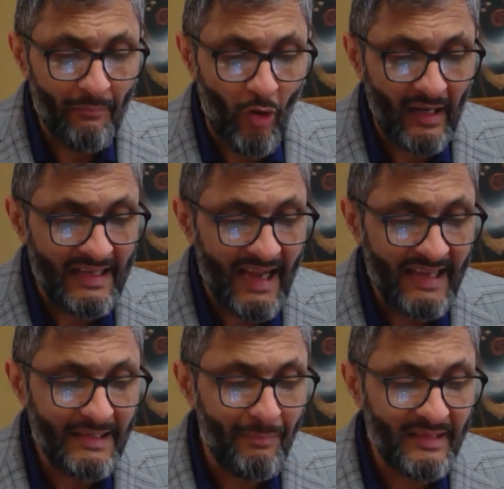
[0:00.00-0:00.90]
than
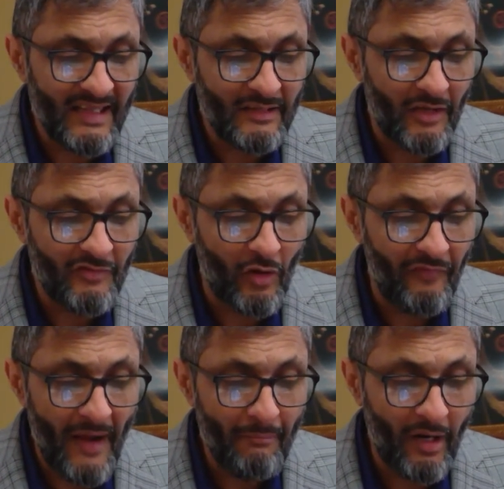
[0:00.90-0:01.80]
90% of
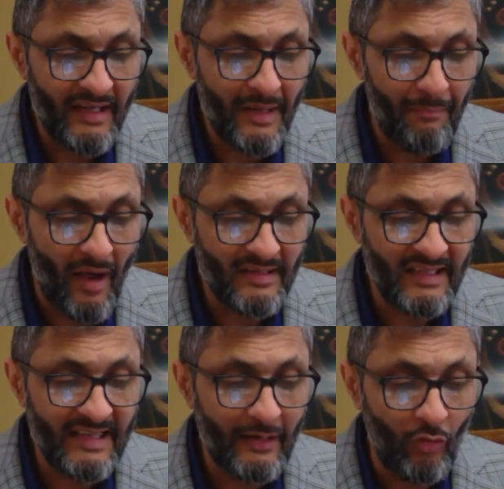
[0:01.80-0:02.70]
SoFi Money
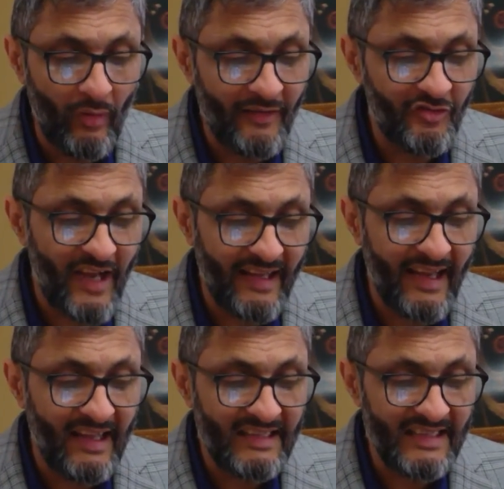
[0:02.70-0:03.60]
deposits, including
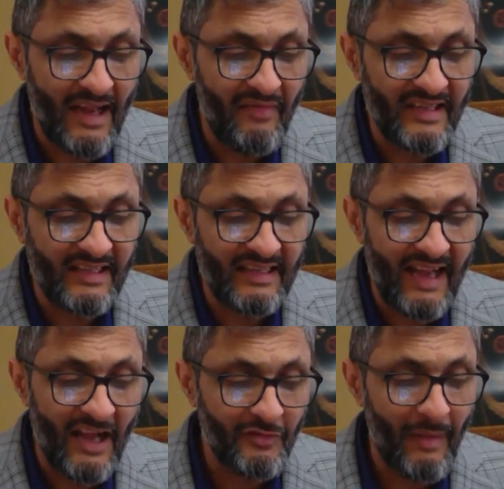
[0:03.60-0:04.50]
checking and savings and
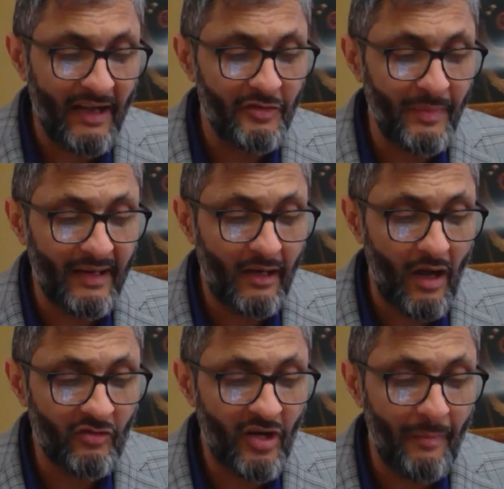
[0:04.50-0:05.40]
cash management
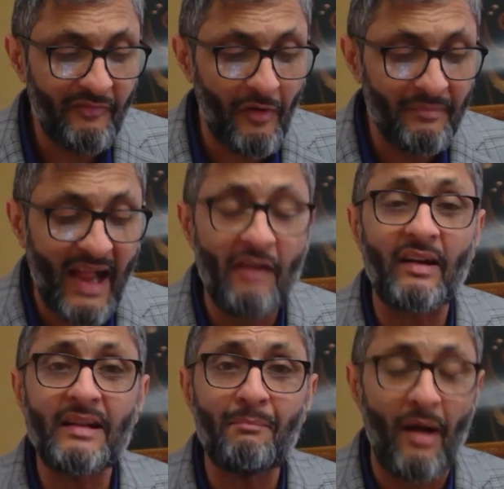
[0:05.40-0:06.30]
accounts, coming from
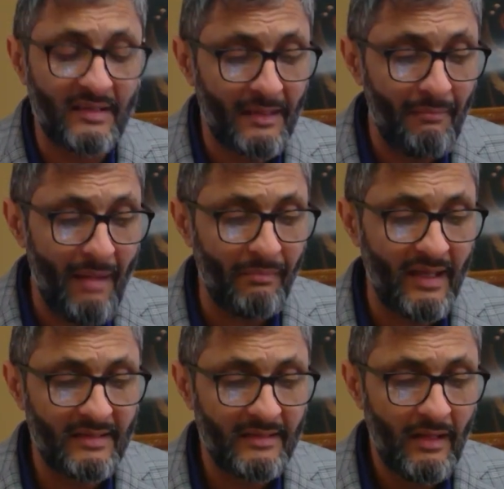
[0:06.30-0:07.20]
direct deposit
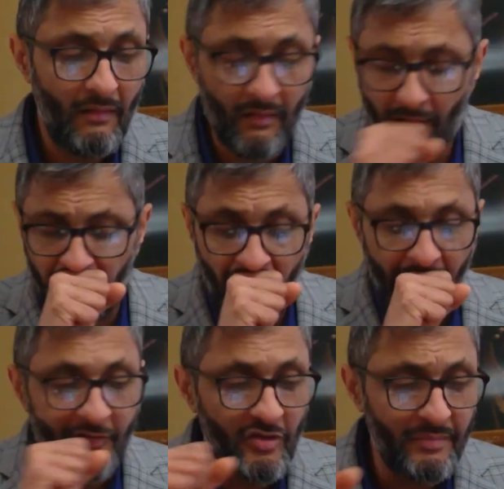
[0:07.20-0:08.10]
members.
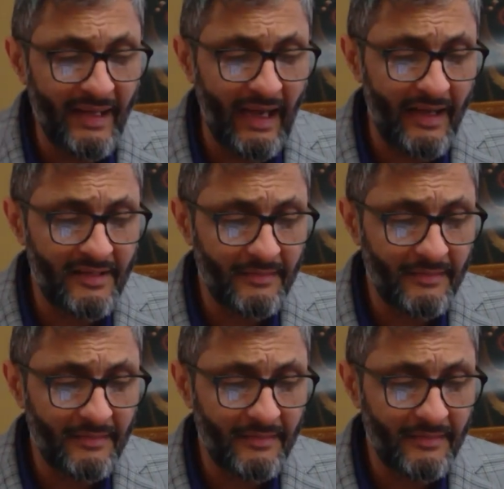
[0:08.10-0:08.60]
Excuse me, guys.